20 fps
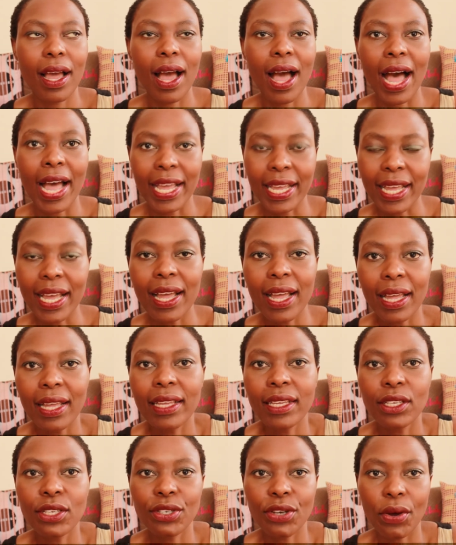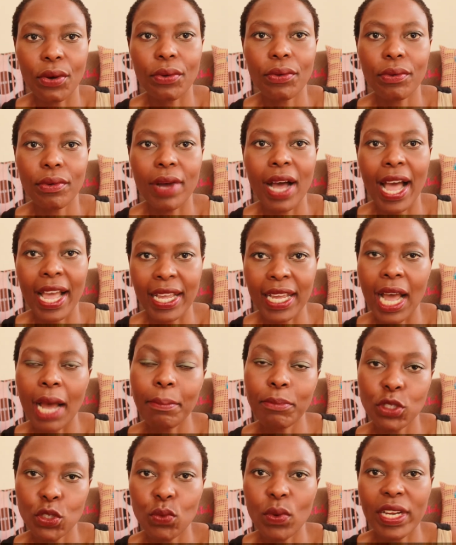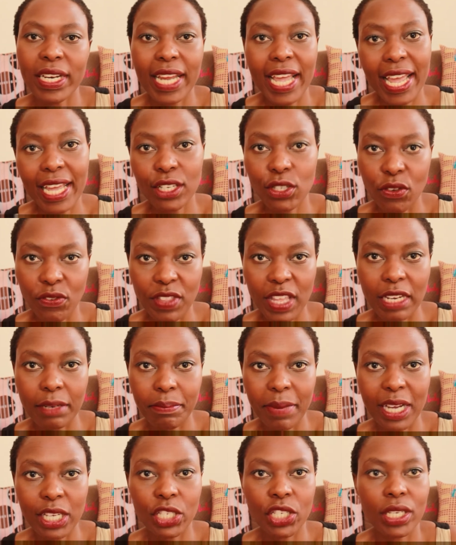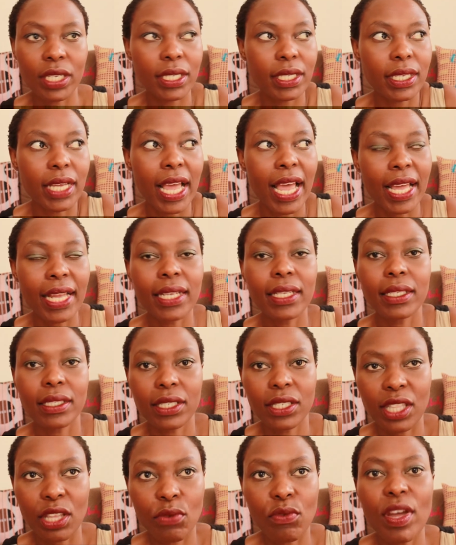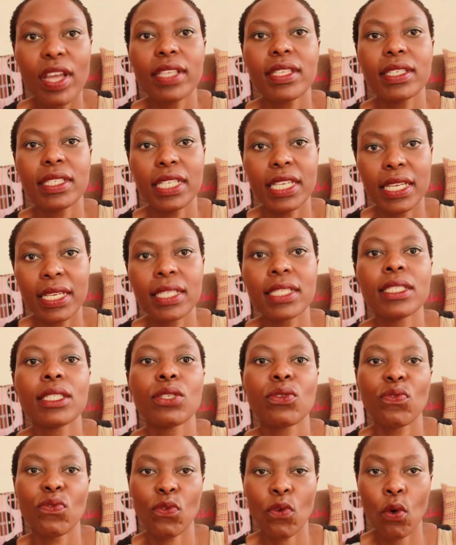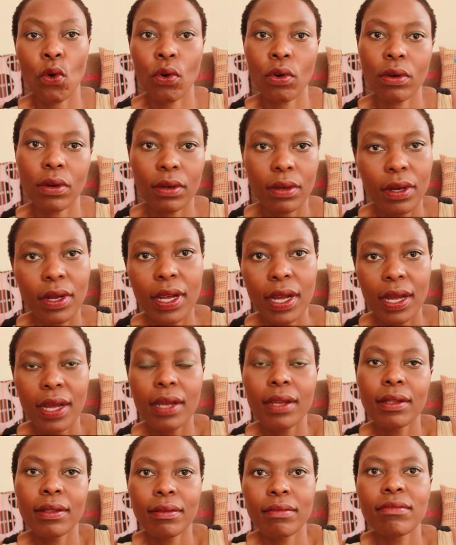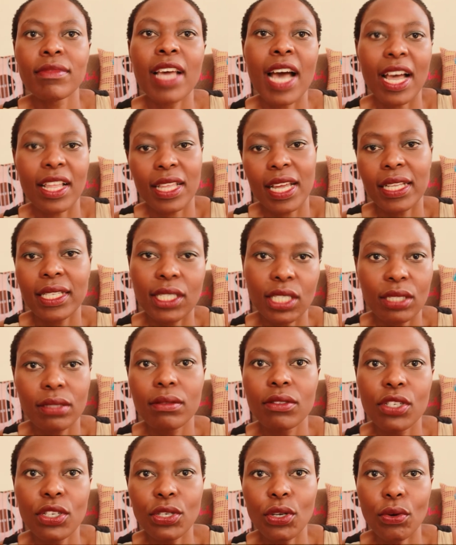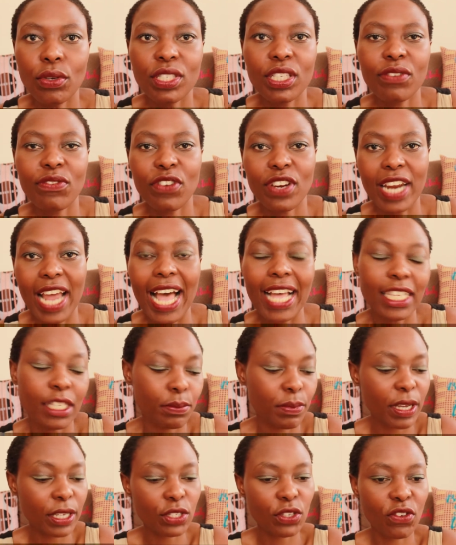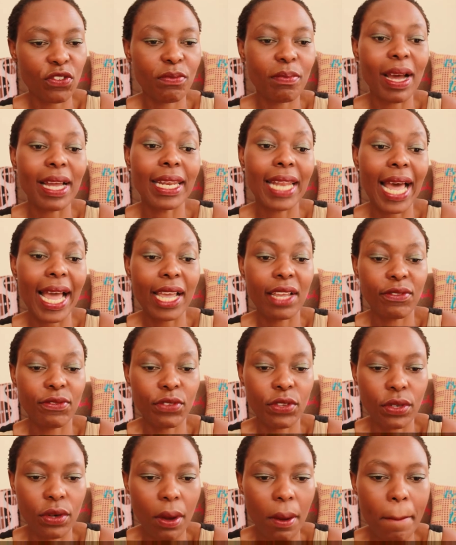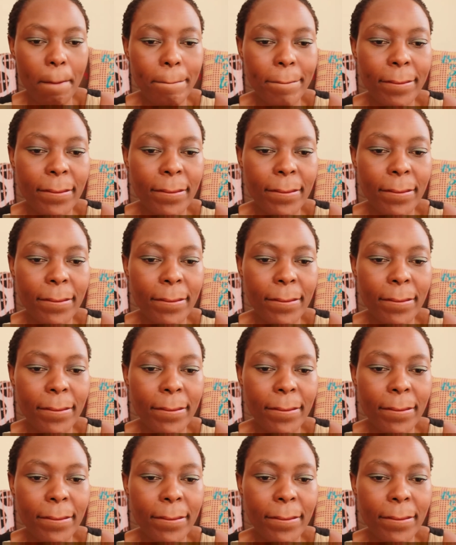i you know i come to an end of that budget and the rest is for the other you know different aspects of my life you know